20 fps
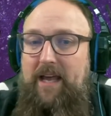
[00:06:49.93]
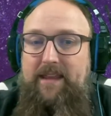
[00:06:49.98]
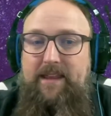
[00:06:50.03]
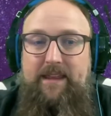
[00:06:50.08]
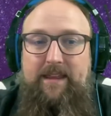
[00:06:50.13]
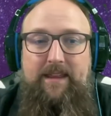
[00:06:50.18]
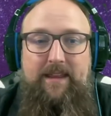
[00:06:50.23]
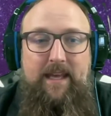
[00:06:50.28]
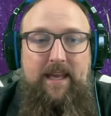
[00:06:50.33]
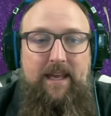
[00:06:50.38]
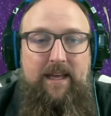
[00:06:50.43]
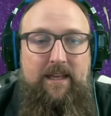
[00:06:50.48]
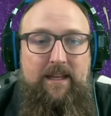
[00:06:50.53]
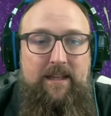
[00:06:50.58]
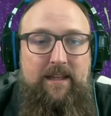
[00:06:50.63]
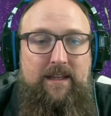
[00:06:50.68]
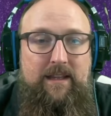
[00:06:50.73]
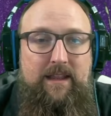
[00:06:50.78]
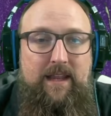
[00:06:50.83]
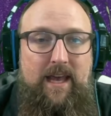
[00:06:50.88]

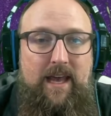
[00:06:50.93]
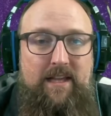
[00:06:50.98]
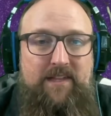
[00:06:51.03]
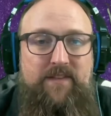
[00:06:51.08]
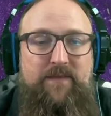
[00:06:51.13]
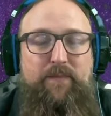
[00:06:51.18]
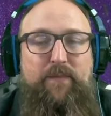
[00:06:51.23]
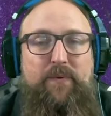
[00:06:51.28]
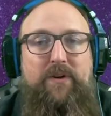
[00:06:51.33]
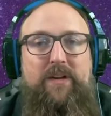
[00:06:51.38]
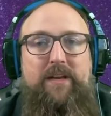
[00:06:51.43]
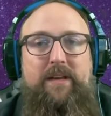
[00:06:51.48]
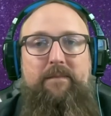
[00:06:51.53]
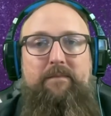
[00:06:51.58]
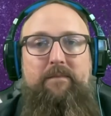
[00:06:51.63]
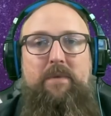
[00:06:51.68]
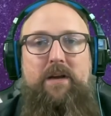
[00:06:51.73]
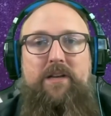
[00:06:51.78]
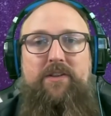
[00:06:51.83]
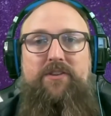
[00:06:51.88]
think that's pretty
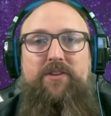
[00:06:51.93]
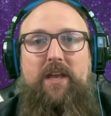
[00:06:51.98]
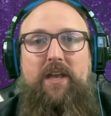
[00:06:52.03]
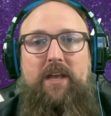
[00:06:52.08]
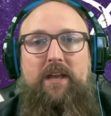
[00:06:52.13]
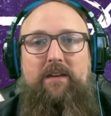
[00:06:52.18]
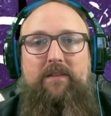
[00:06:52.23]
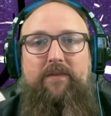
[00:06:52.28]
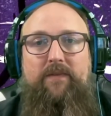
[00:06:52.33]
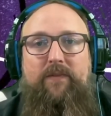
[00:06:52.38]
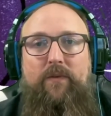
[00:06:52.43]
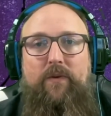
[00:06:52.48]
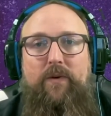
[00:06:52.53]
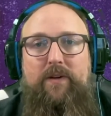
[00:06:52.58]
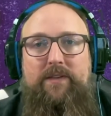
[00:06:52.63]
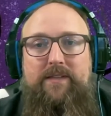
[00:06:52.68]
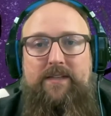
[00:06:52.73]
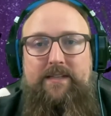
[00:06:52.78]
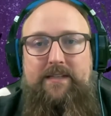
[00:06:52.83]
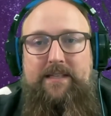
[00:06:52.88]
much it
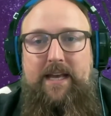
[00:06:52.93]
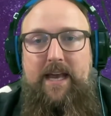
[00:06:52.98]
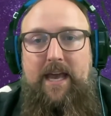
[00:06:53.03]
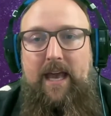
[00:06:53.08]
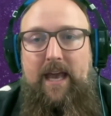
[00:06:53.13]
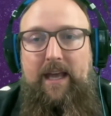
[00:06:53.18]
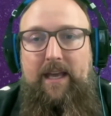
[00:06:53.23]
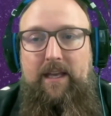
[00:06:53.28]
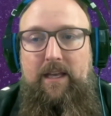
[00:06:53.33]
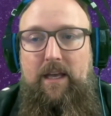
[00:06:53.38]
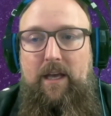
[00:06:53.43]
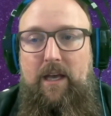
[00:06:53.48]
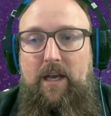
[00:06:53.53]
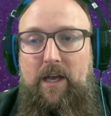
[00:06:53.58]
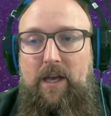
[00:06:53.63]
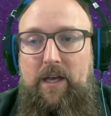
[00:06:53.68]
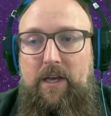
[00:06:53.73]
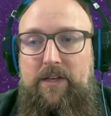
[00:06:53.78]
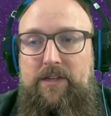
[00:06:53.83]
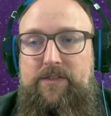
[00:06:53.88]
for today.
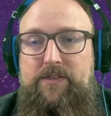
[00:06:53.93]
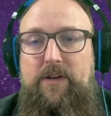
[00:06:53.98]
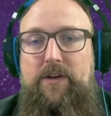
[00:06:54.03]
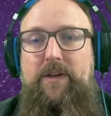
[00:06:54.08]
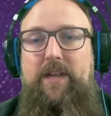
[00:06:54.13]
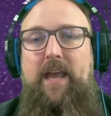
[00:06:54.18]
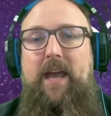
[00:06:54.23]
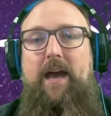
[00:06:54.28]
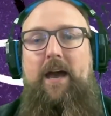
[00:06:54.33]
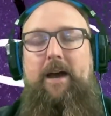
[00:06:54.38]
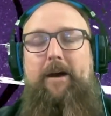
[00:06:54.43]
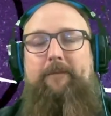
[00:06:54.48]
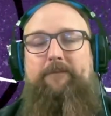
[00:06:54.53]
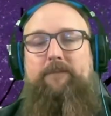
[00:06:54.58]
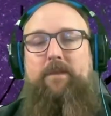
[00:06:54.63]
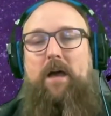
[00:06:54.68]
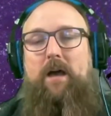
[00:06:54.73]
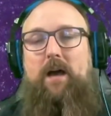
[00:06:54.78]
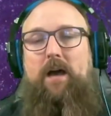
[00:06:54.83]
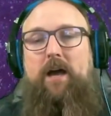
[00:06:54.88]
So yeah,
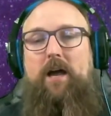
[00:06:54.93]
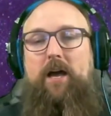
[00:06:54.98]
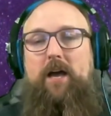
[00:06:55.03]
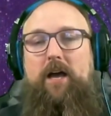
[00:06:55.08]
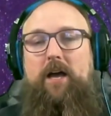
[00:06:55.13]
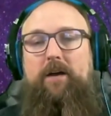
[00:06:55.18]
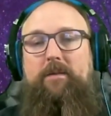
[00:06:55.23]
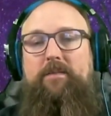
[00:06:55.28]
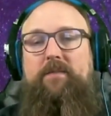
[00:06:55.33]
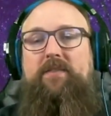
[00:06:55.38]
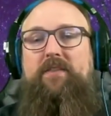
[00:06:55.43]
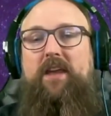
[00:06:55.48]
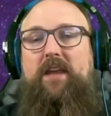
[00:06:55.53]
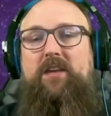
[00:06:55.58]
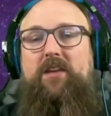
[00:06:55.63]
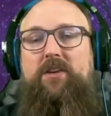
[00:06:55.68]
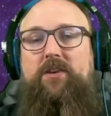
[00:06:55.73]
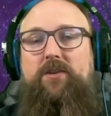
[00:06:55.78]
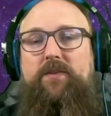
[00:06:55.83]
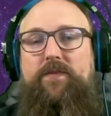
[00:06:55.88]

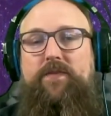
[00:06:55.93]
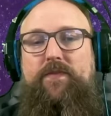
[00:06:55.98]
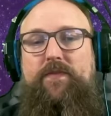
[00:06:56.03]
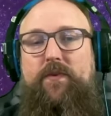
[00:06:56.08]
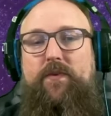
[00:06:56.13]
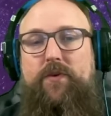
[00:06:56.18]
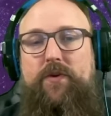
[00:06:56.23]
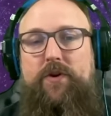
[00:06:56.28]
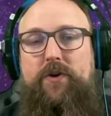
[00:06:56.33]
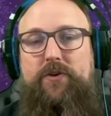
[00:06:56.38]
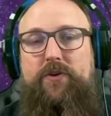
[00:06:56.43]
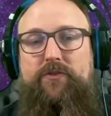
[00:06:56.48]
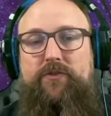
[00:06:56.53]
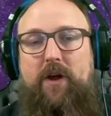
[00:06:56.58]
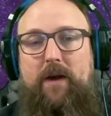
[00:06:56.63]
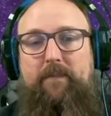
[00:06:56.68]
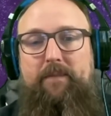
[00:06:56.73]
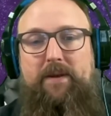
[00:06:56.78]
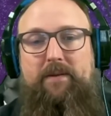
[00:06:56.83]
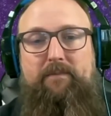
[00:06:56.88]
thank you for
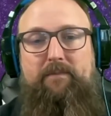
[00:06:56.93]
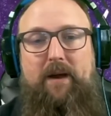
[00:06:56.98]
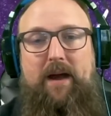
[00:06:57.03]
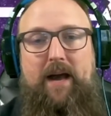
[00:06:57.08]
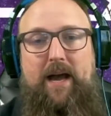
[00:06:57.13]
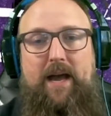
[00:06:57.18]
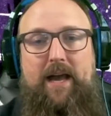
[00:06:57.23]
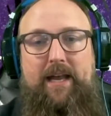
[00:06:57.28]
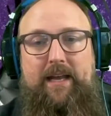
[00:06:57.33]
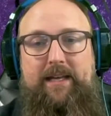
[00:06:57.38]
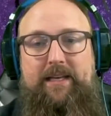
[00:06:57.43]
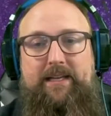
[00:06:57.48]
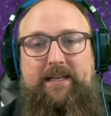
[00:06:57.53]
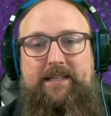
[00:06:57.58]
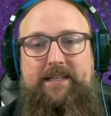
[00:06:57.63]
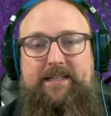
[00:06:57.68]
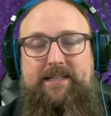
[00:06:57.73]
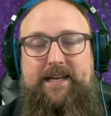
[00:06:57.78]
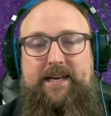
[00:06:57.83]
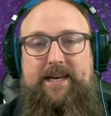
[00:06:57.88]
dropping by
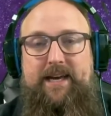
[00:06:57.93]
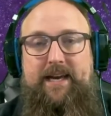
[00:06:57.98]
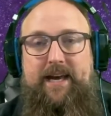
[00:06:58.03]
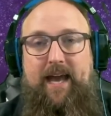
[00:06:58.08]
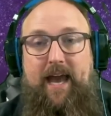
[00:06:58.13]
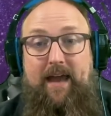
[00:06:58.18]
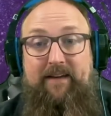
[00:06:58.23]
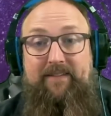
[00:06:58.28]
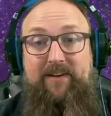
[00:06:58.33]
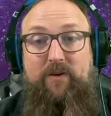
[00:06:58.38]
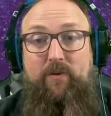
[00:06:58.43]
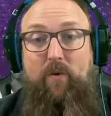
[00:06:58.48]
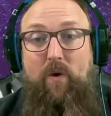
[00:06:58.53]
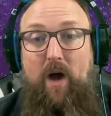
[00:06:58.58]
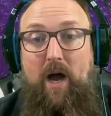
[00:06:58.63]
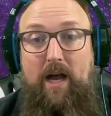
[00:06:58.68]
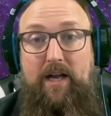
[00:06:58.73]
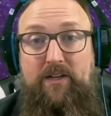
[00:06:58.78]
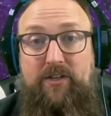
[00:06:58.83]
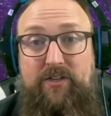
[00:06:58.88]
and having a
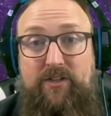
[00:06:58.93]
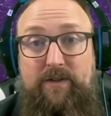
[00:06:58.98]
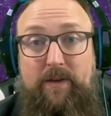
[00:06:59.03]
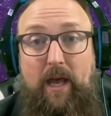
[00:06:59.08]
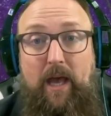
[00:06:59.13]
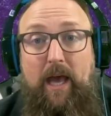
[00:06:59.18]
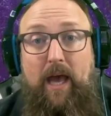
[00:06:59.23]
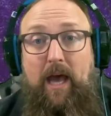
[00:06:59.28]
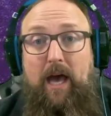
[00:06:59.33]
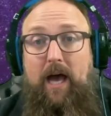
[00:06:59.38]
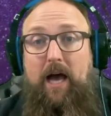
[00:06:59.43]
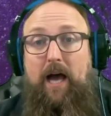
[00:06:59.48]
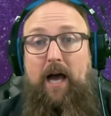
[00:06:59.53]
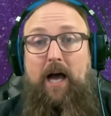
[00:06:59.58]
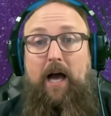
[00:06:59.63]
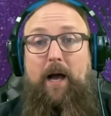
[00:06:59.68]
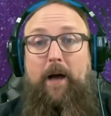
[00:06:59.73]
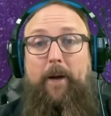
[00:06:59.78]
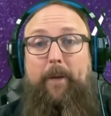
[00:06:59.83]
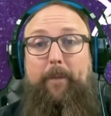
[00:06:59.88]
watch.
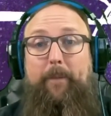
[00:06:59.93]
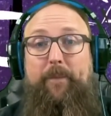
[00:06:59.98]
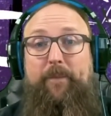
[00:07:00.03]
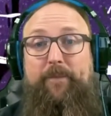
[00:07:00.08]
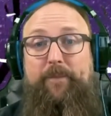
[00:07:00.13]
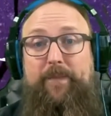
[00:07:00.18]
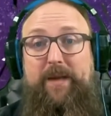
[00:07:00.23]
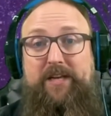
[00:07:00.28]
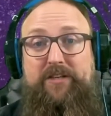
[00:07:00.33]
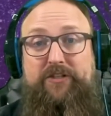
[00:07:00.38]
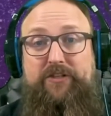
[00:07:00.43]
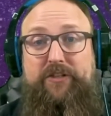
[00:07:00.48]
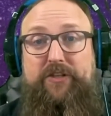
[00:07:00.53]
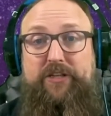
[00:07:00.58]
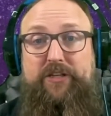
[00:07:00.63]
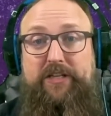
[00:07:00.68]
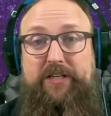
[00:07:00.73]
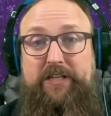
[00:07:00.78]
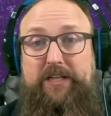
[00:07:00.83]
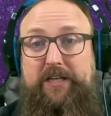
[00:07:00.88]
Make sure
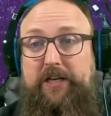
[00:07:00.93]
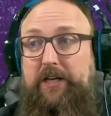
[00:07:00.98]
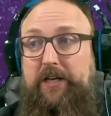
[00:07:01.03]
to